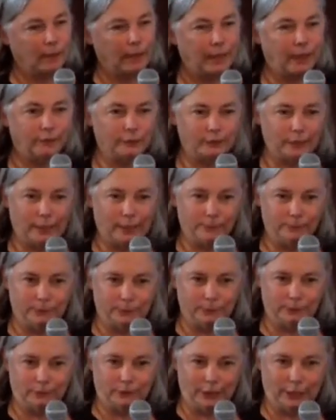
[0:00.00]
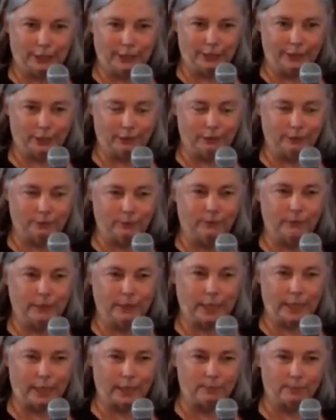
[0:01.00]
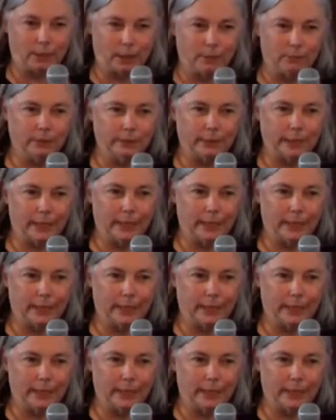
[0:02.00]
how times have changed. We had probably